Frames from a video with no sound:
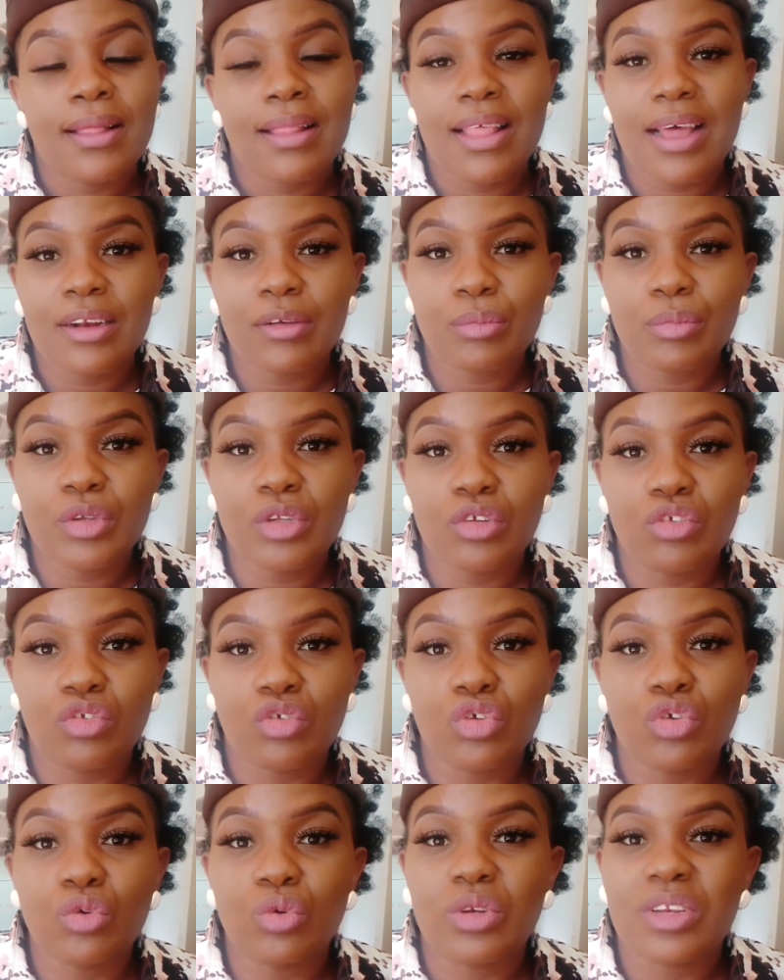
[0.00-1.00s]
that
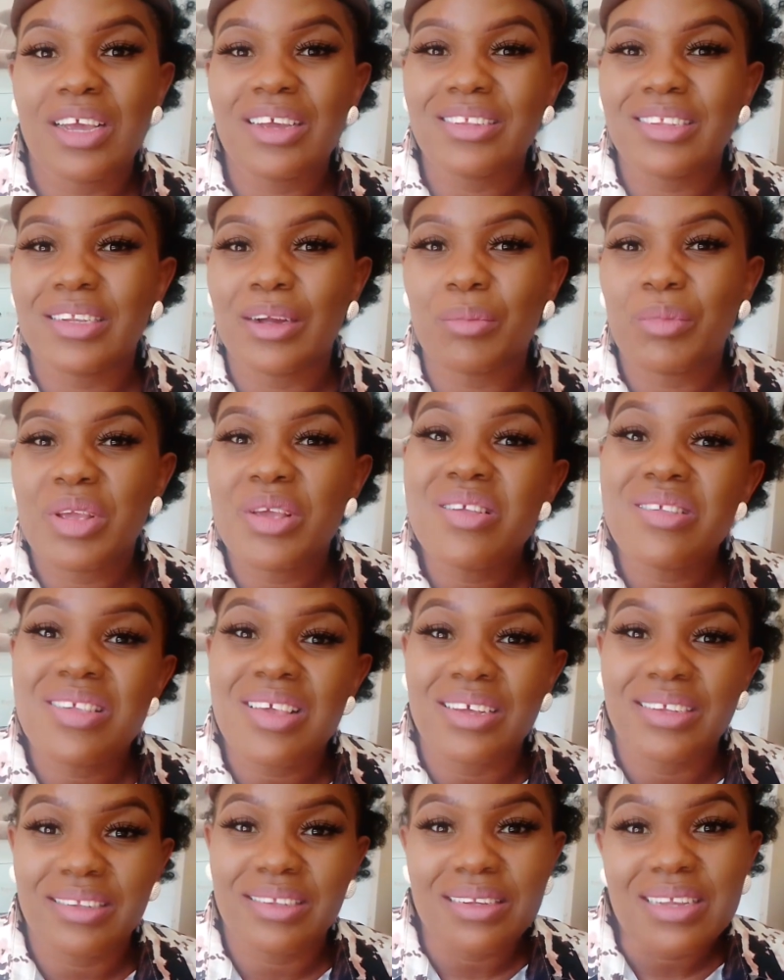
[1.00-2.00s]
means you take some
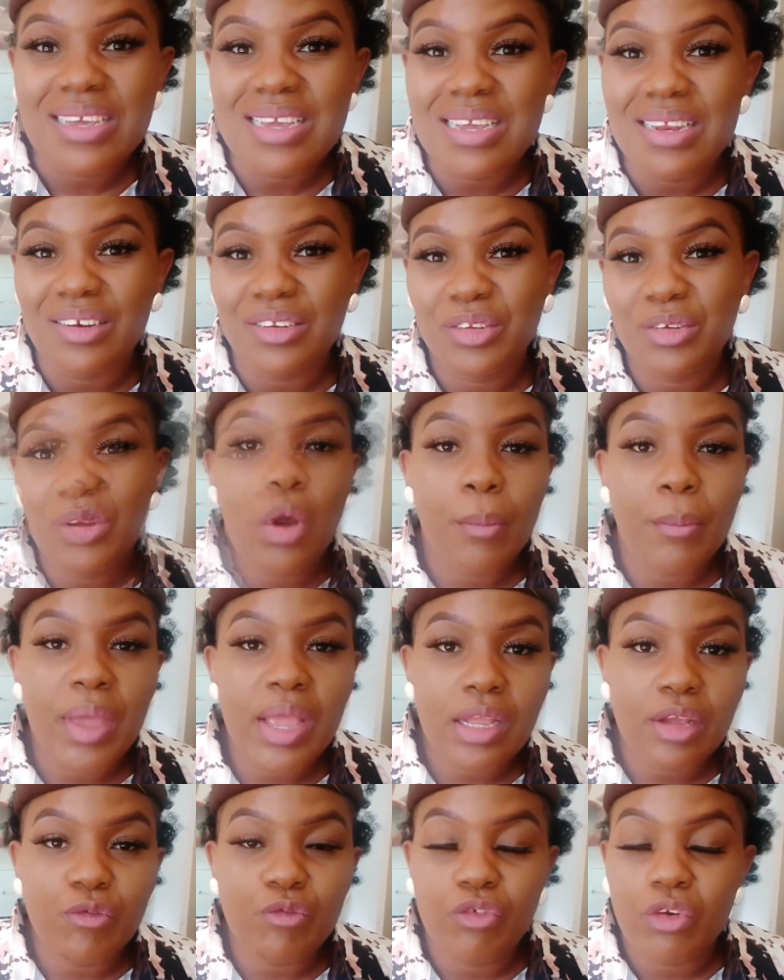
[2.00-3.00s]
inches in. If you are
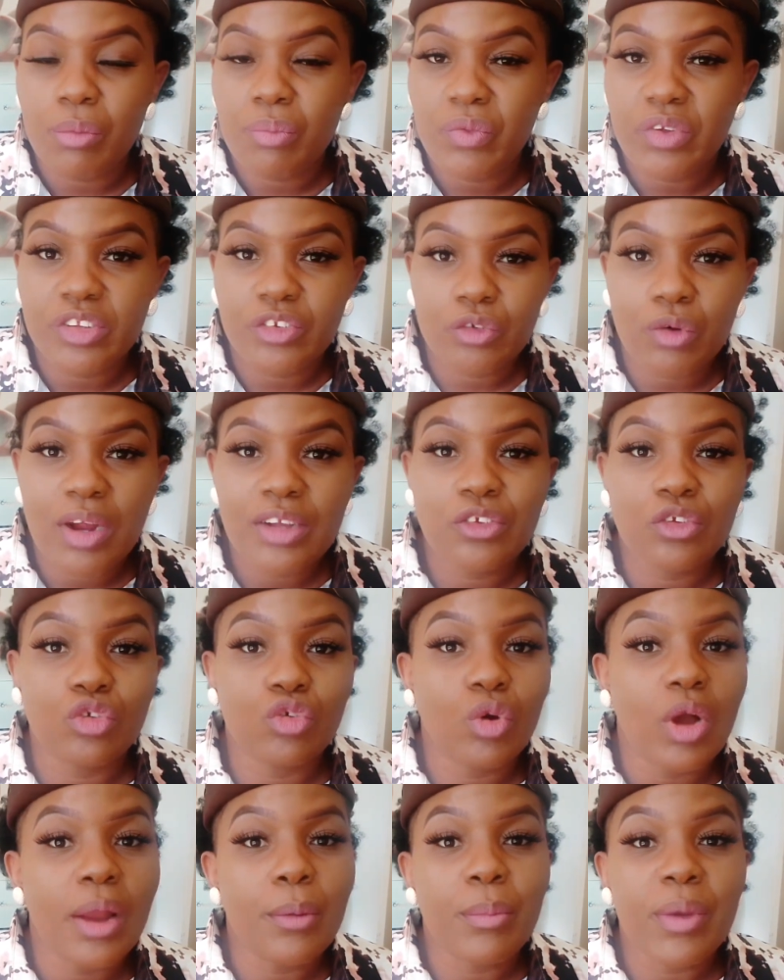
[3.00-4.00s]
making from the scratch,
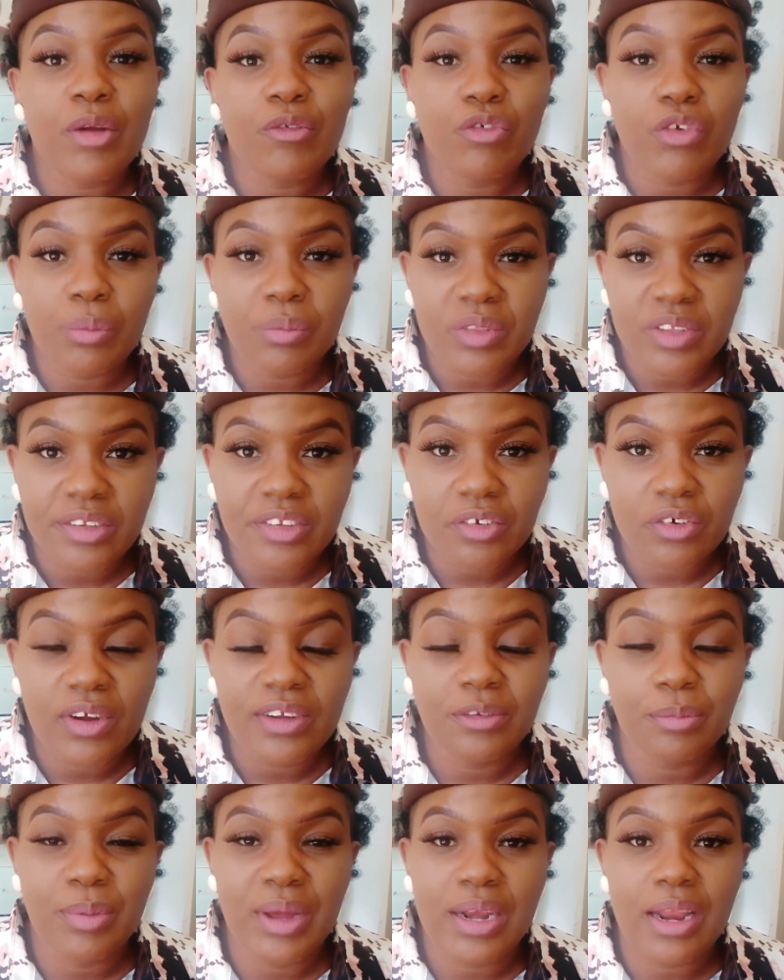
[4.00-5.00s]
you can make from the
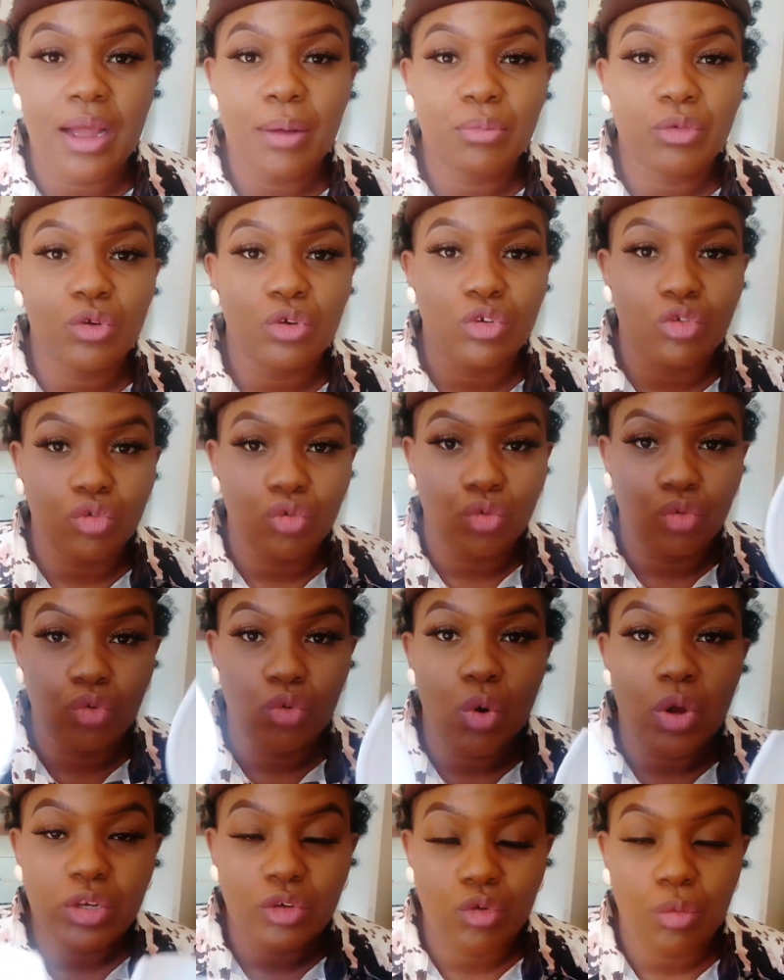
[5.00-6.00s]
scratch, but I'm not
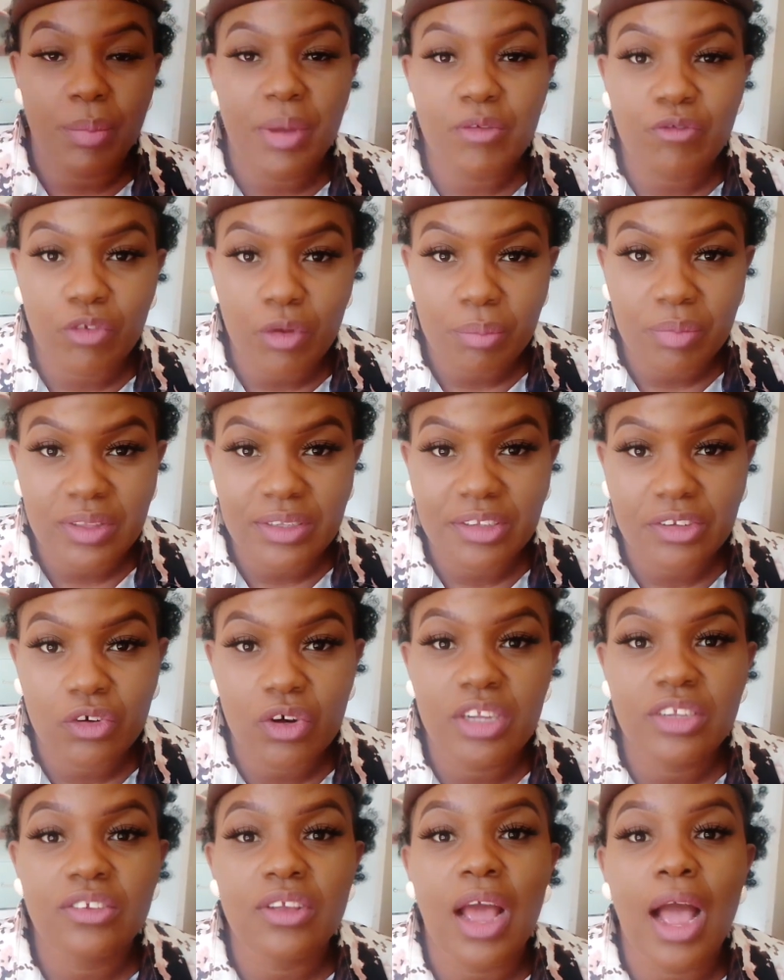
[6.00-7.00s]
going to make from the
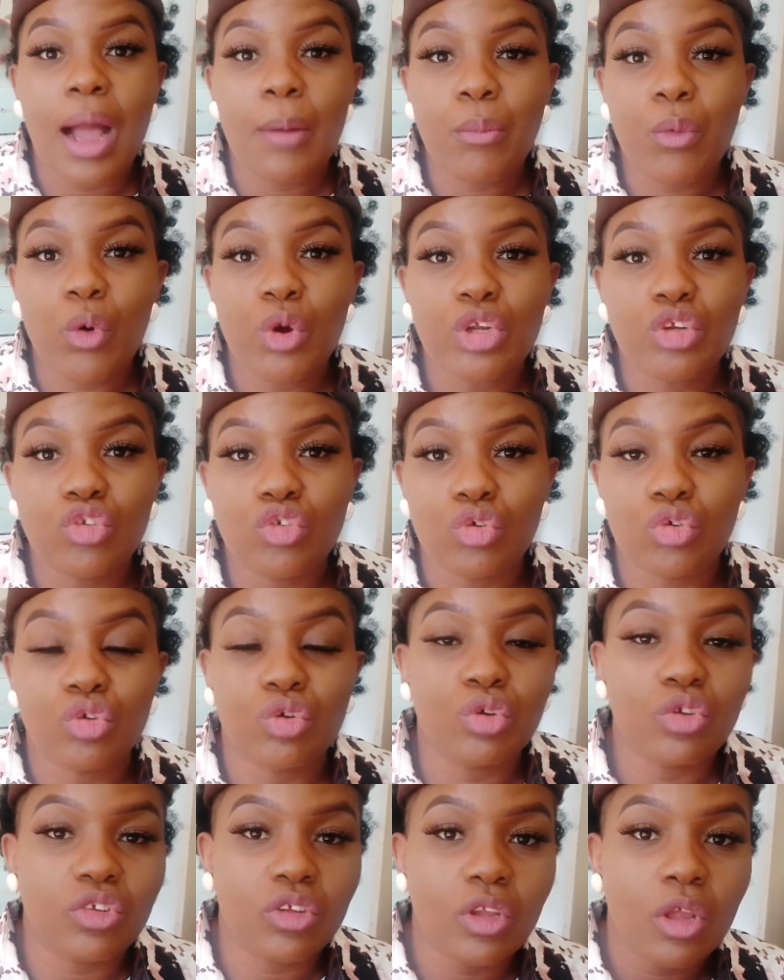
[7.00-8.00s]
scratch. I'm going to
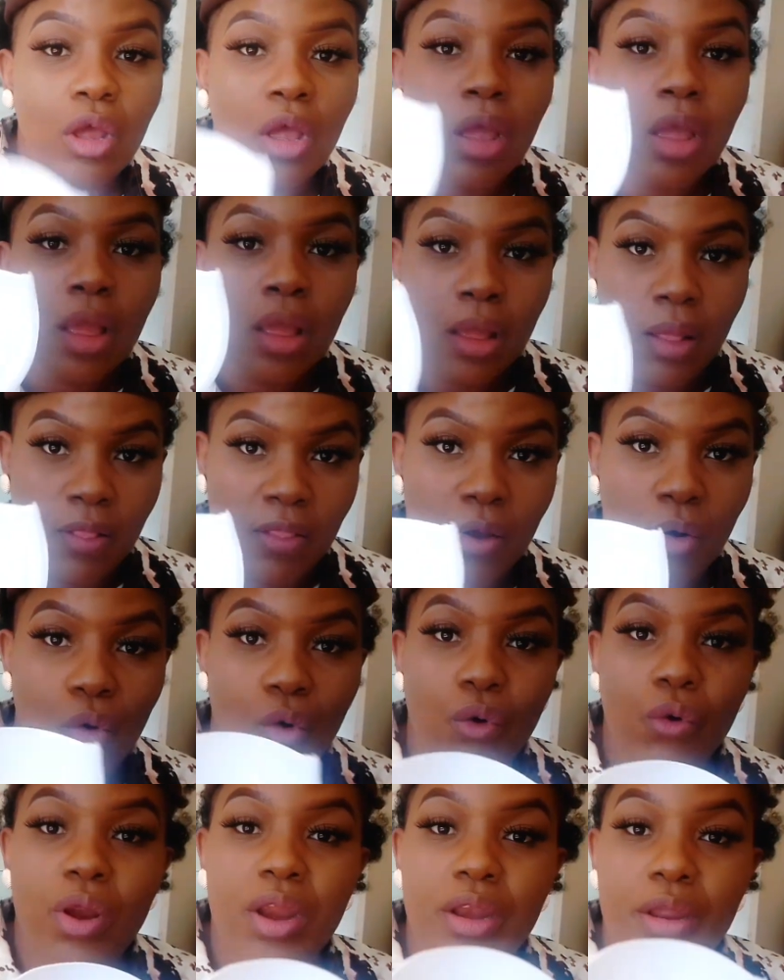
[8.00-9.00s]
use the
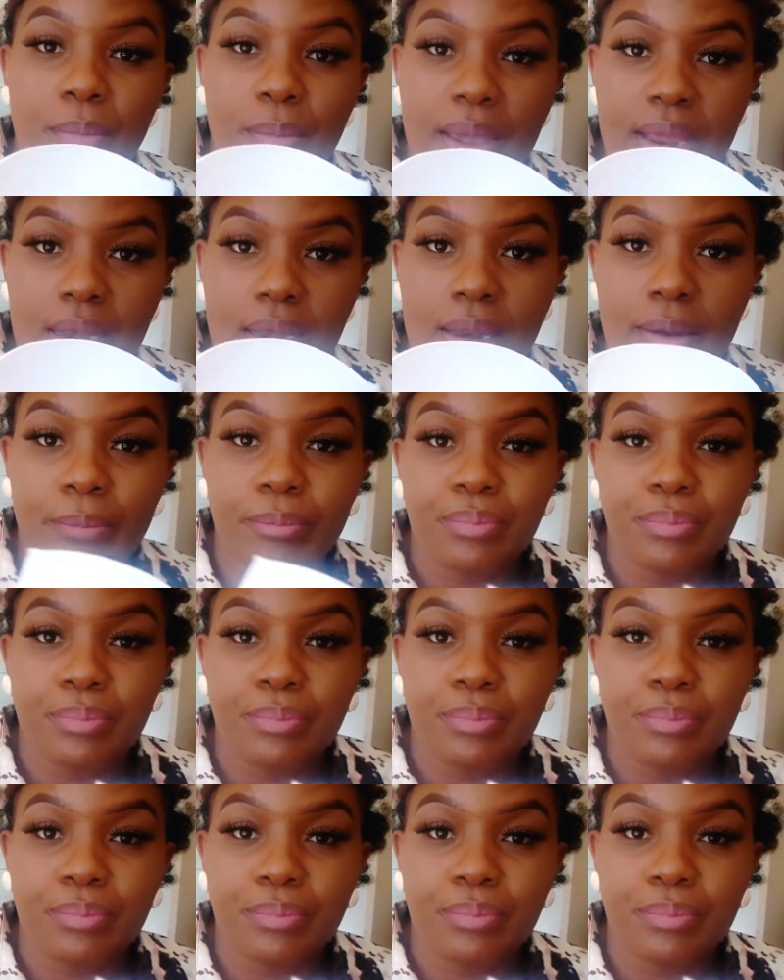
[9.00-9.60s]
already made,